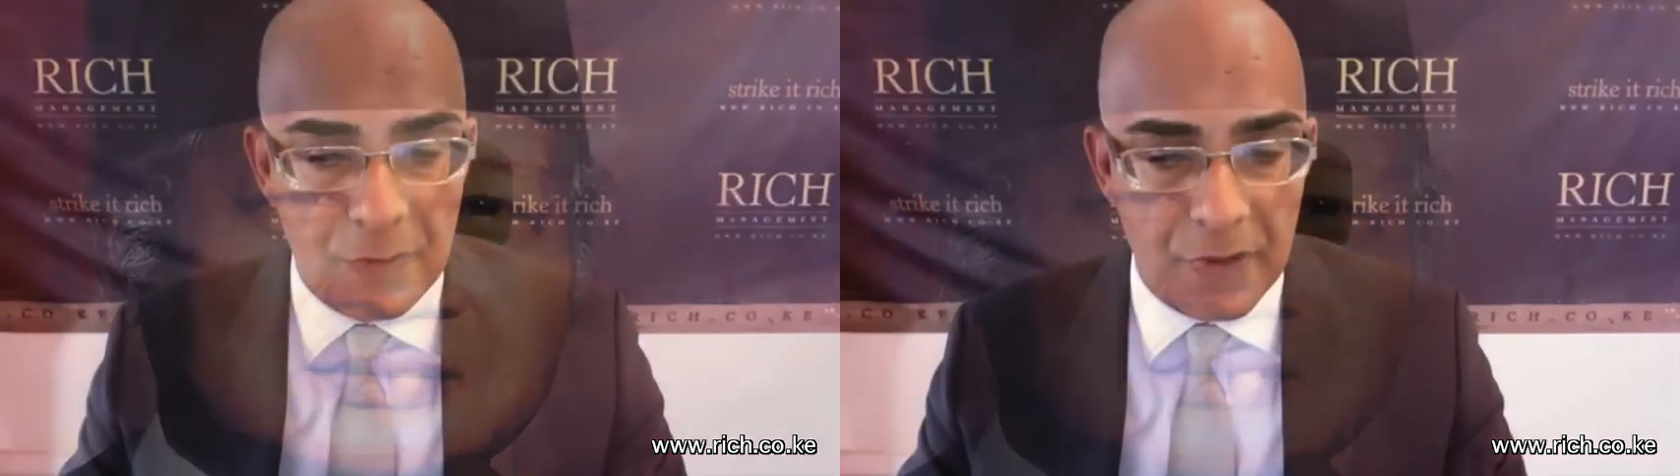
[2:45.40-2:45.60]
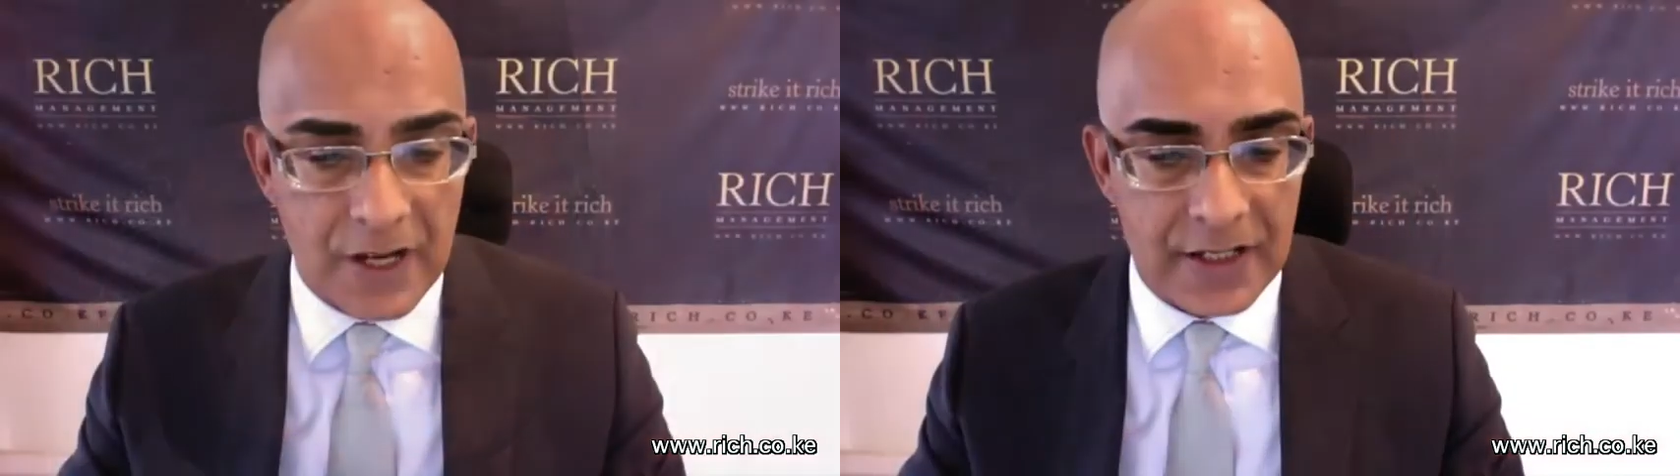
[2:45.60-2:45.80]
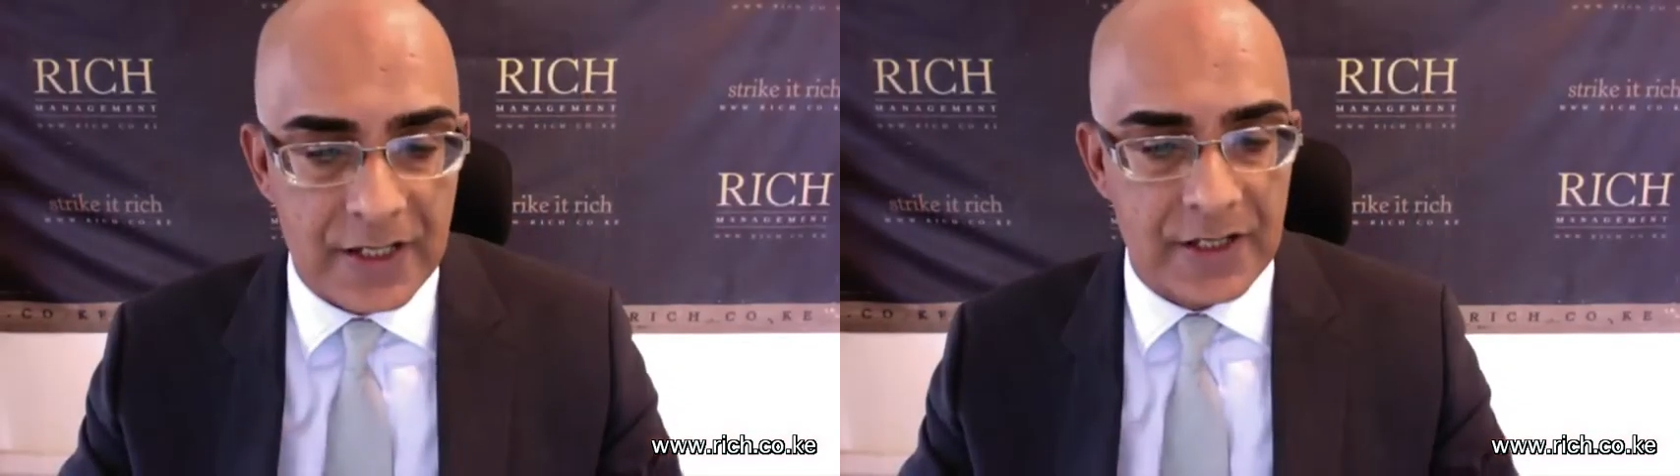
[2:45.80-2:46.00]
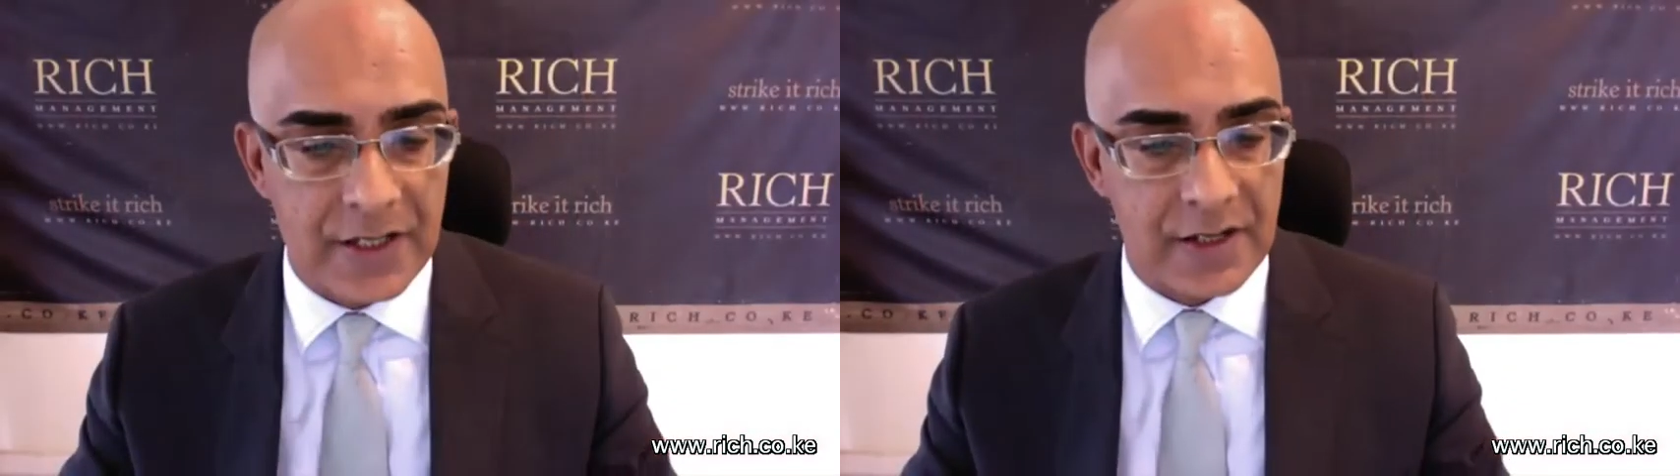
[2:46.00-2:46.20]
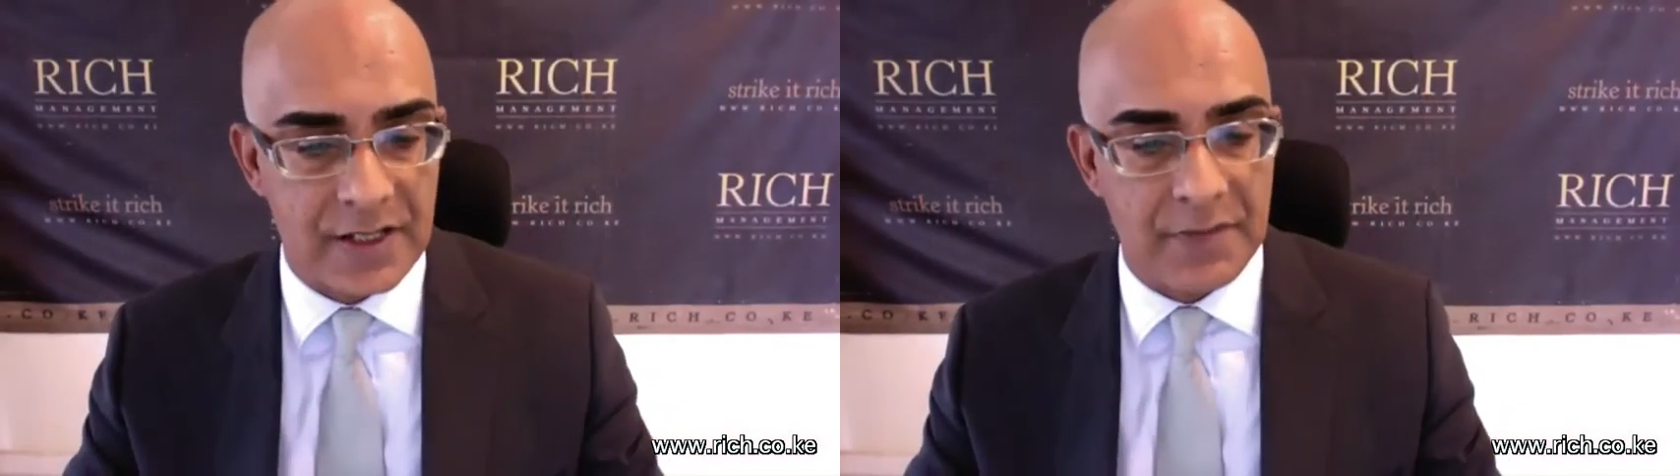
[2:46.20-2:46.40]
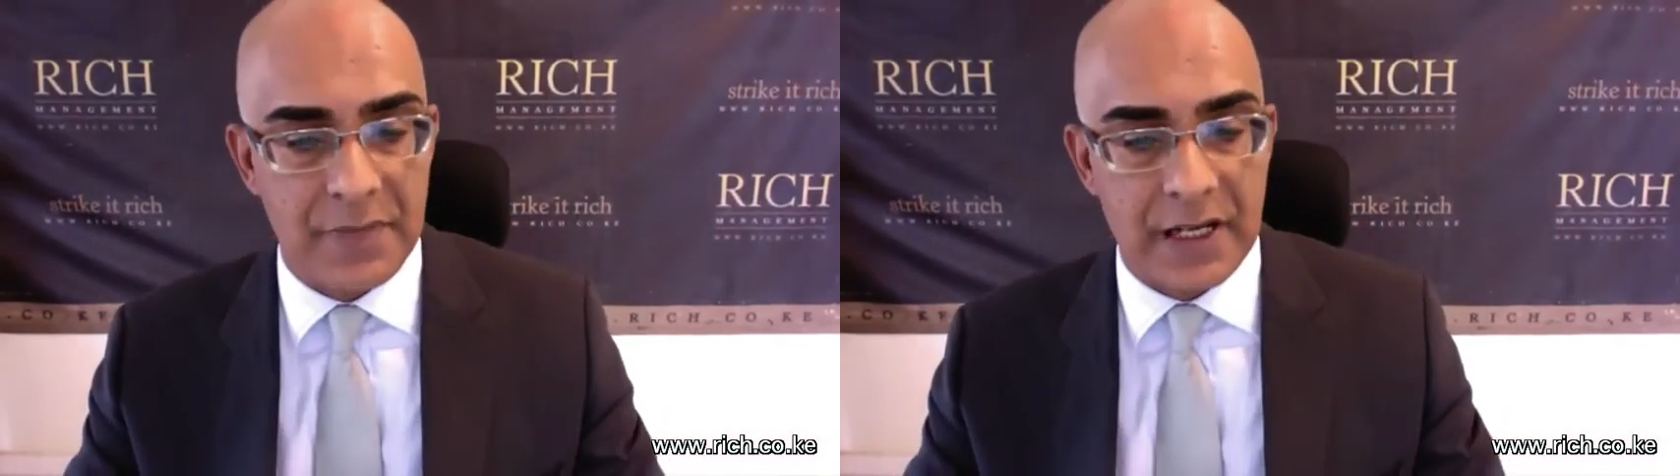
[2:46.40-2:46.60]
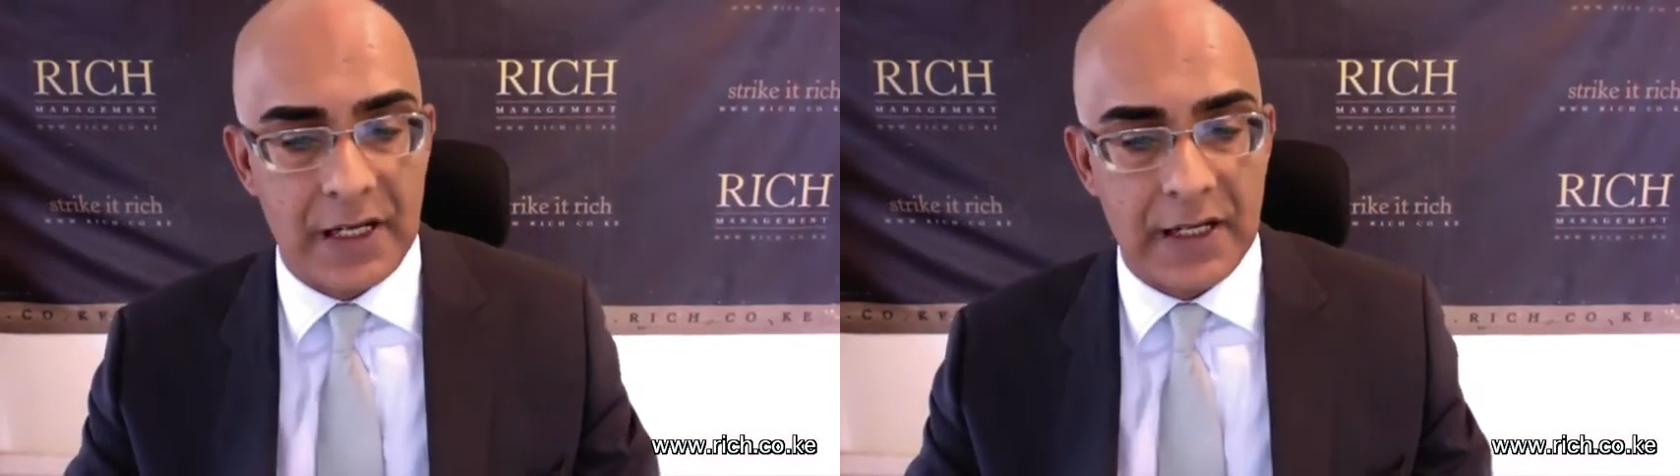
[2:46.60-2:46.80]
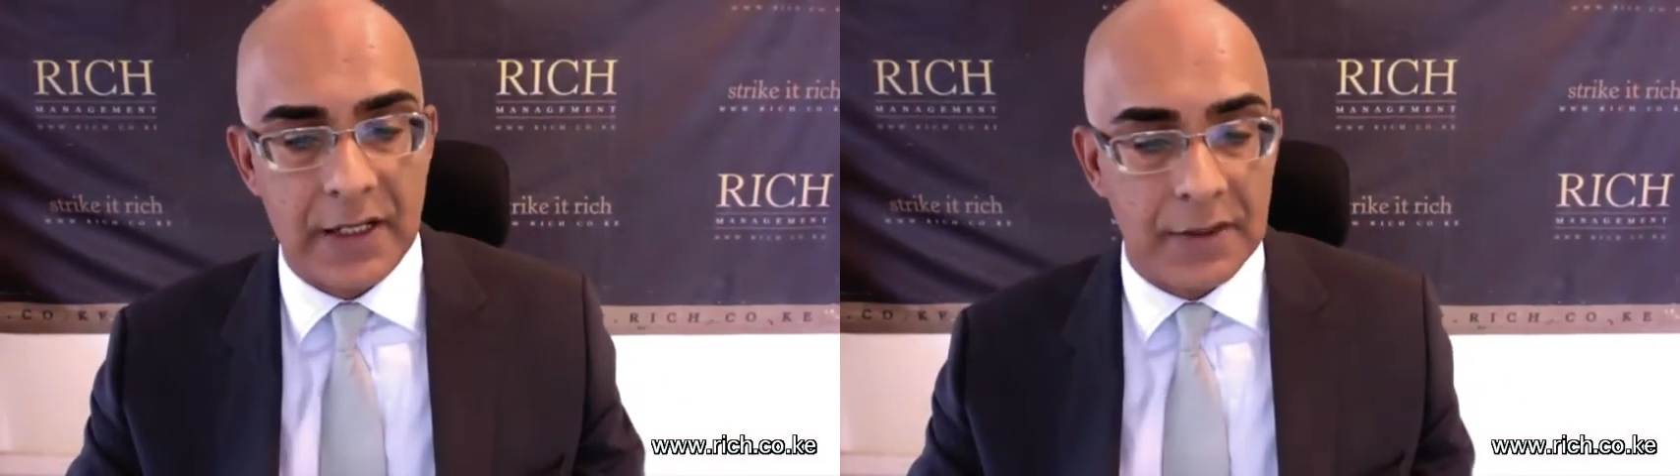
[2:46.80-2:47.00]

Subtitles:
prices are typically